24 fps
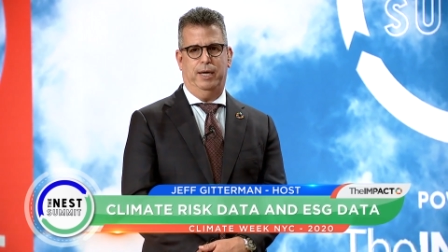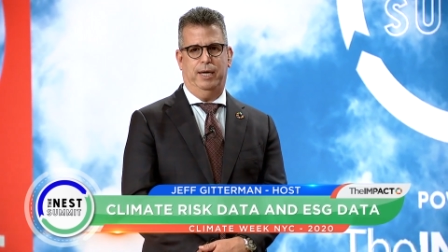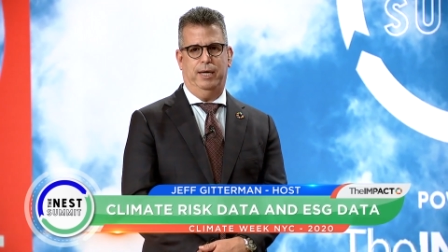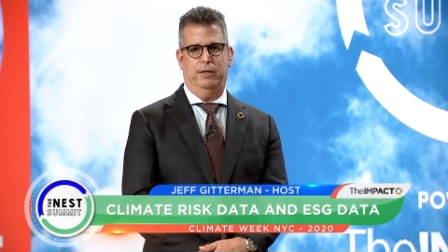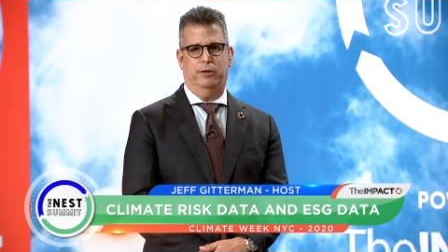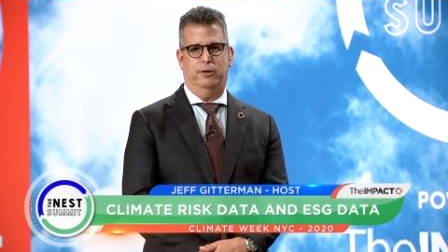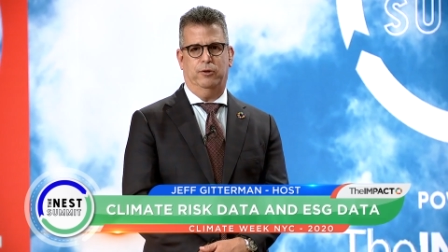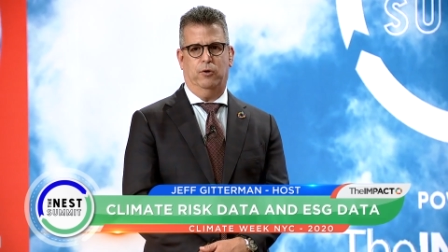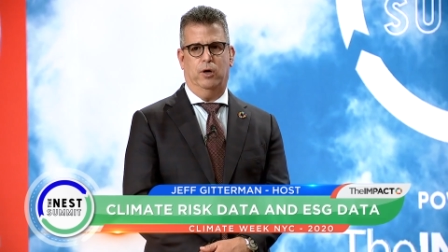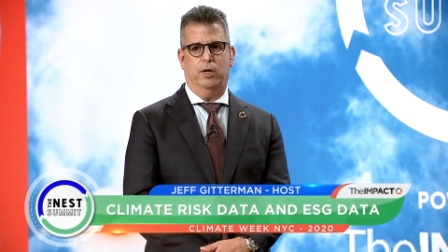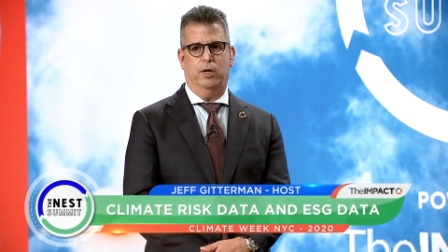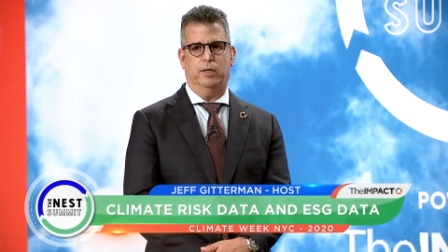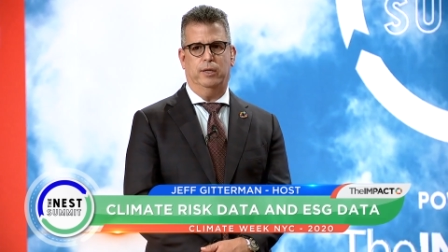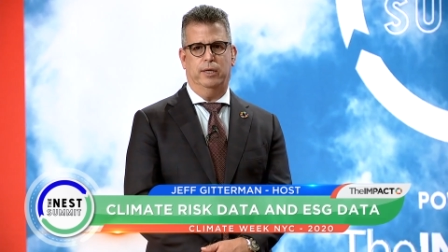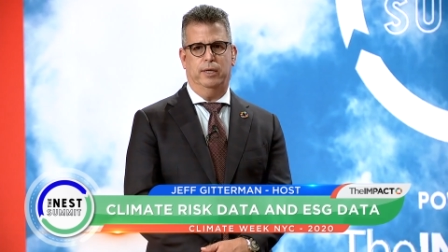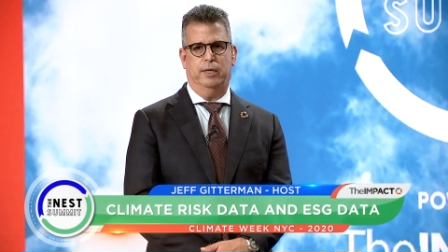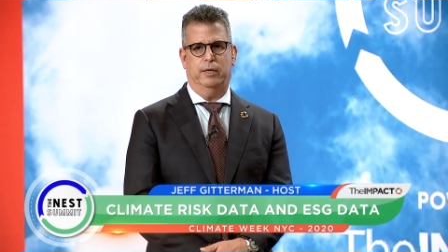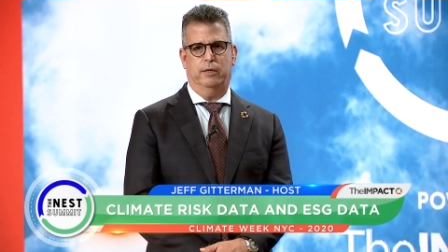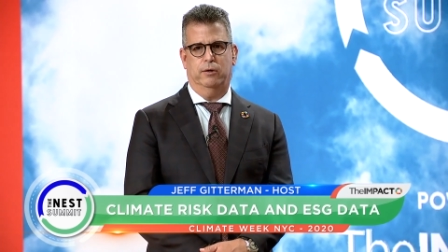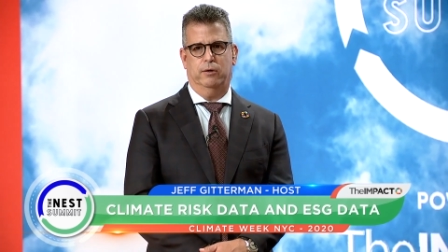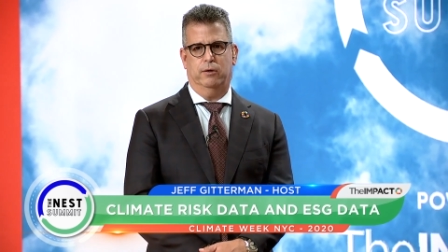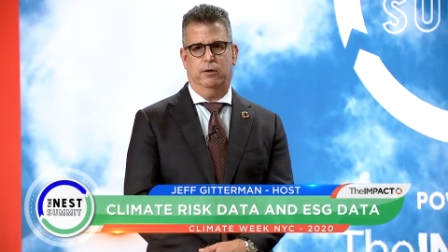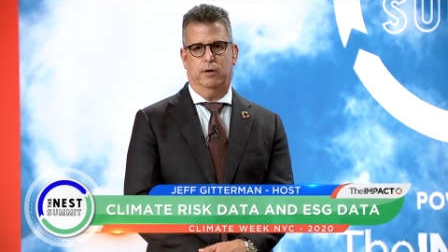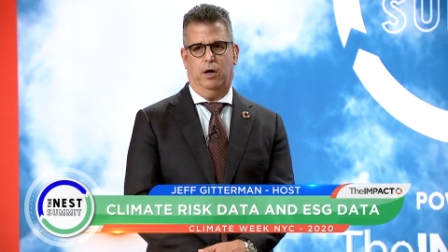a thought
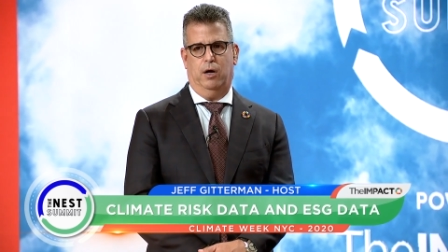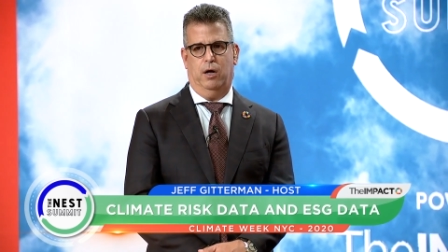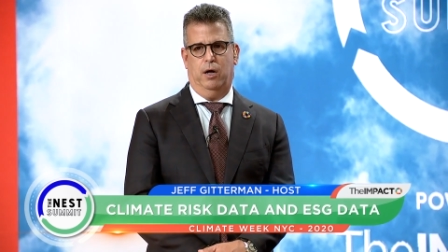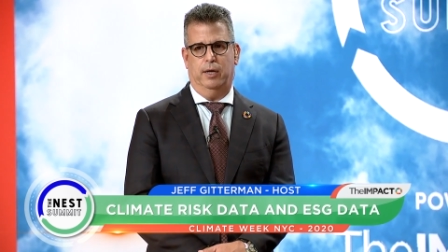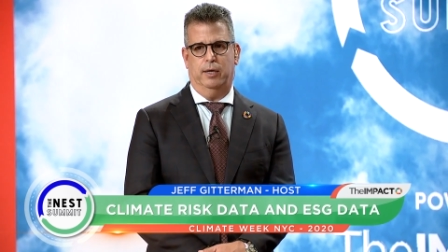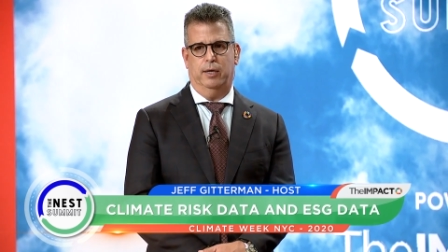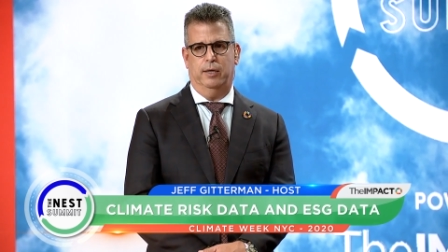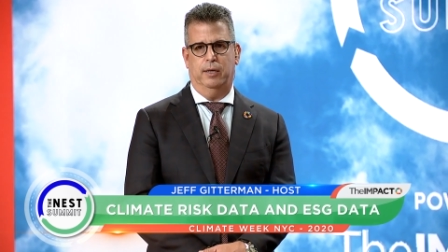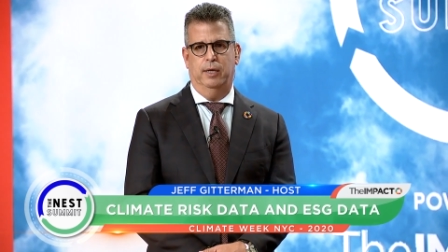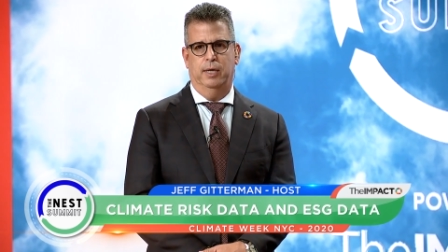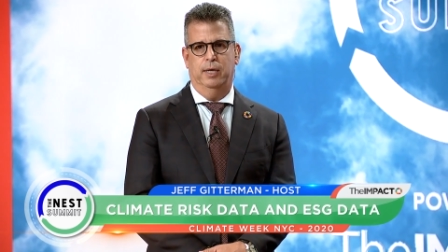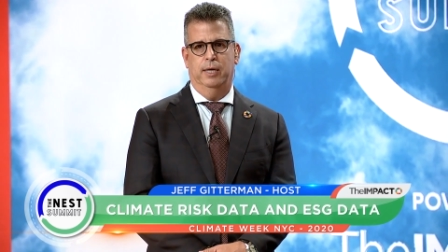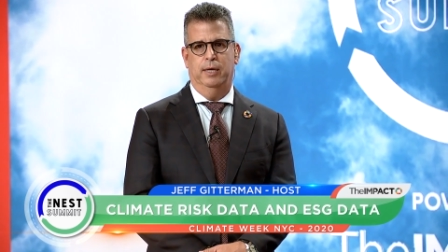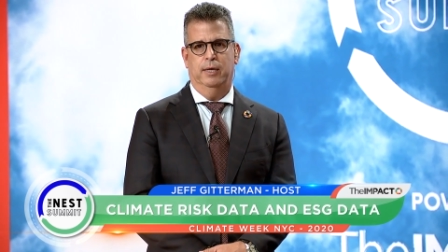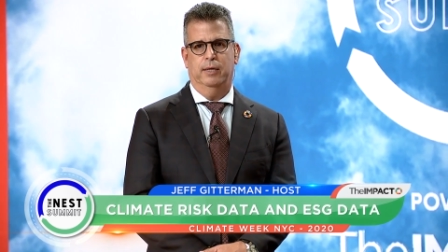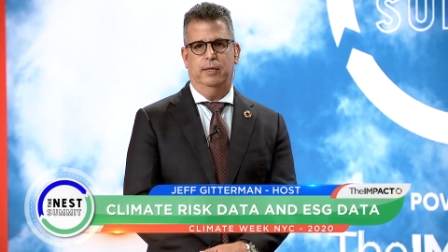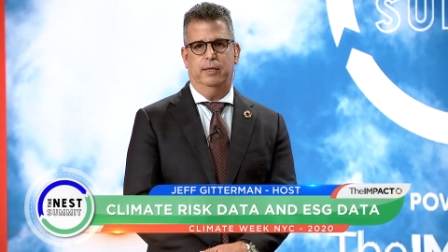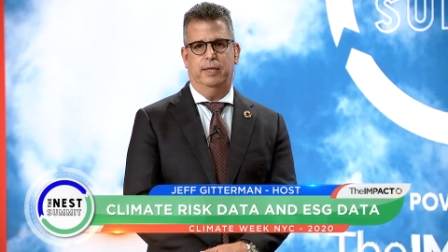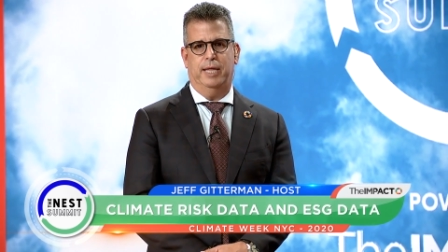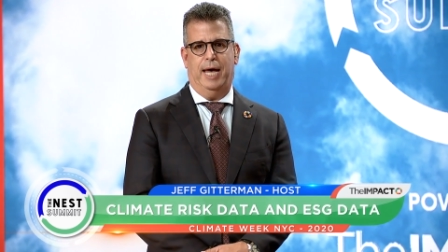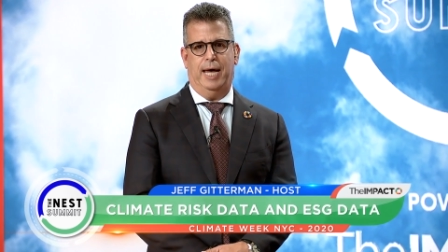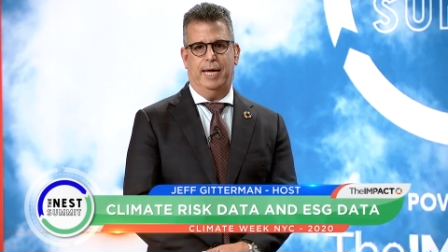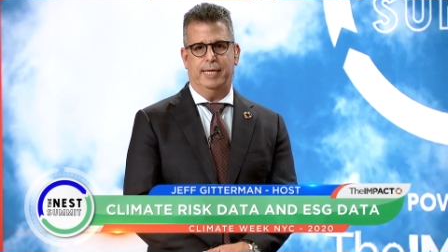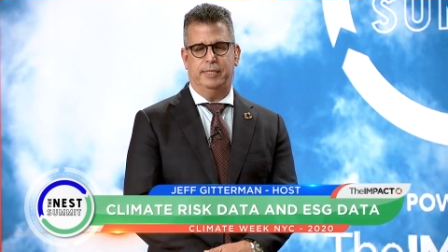leader on
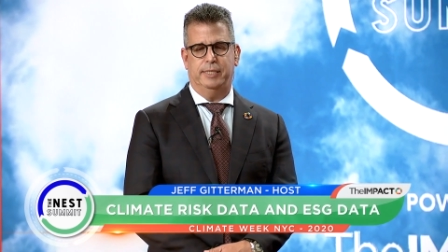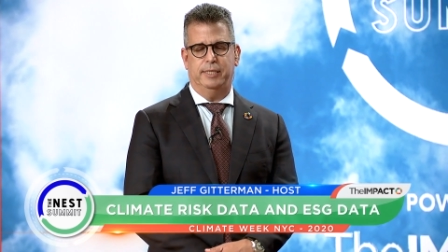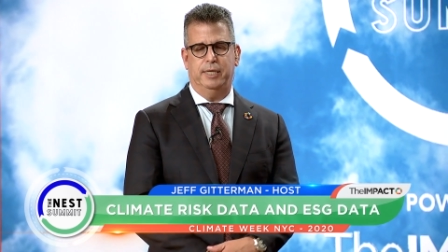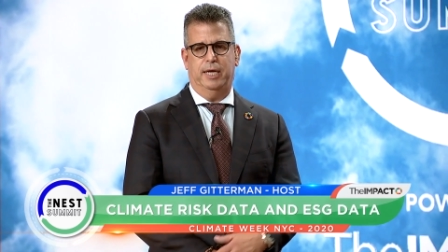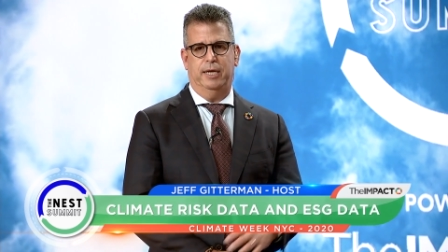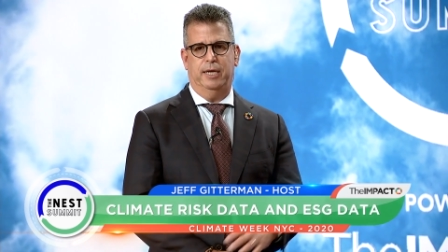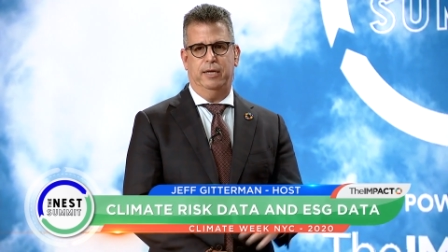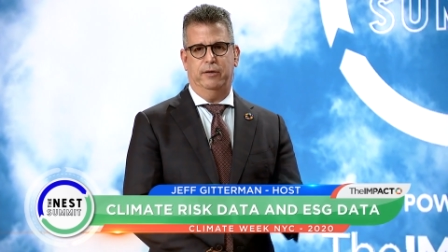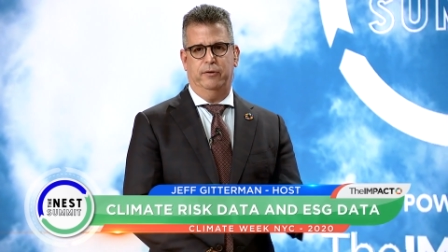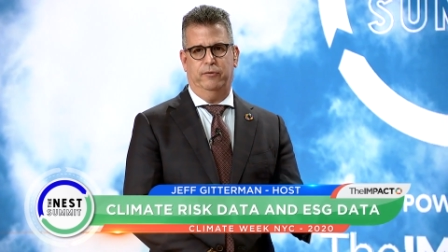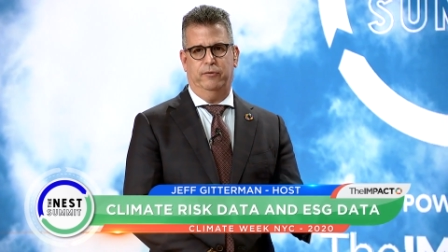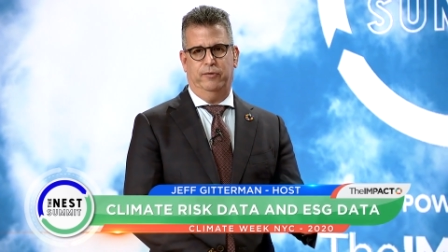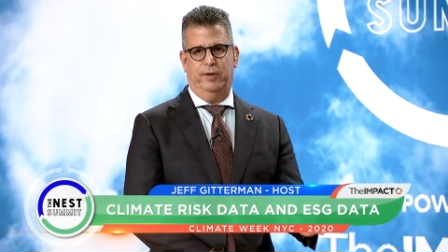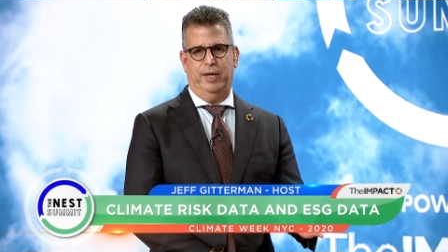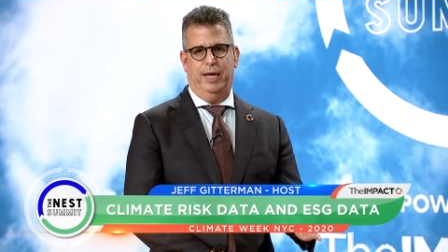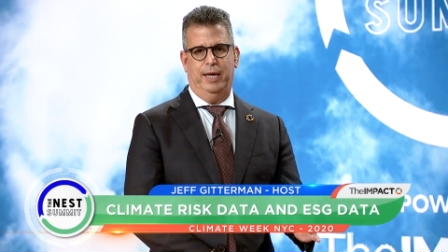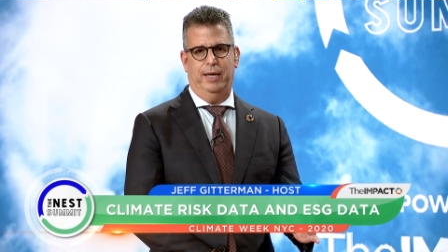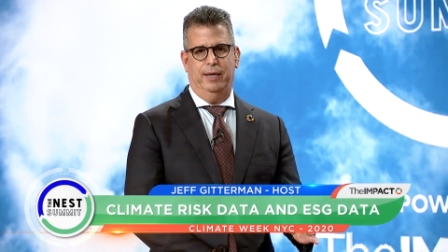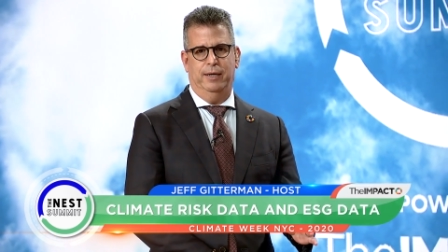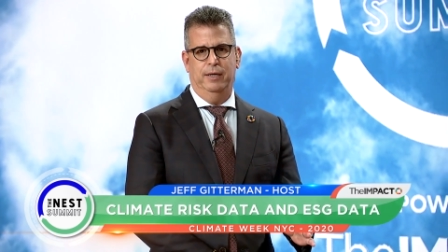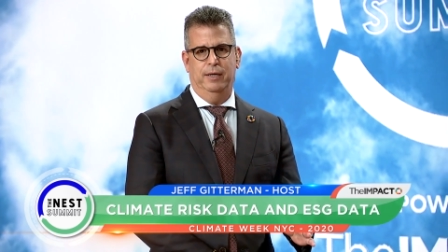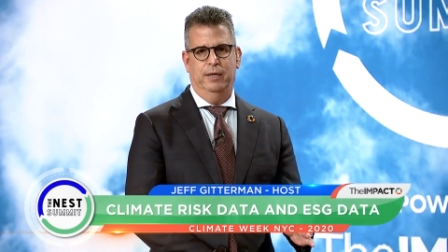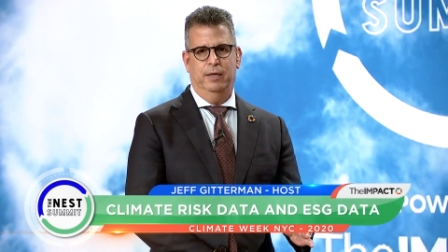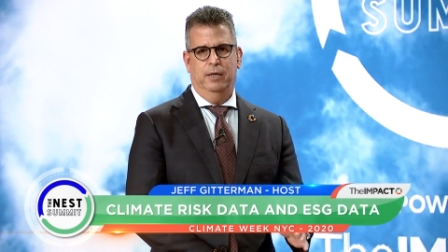that data
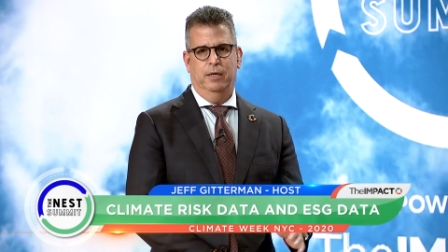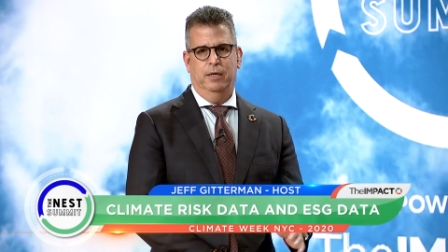set.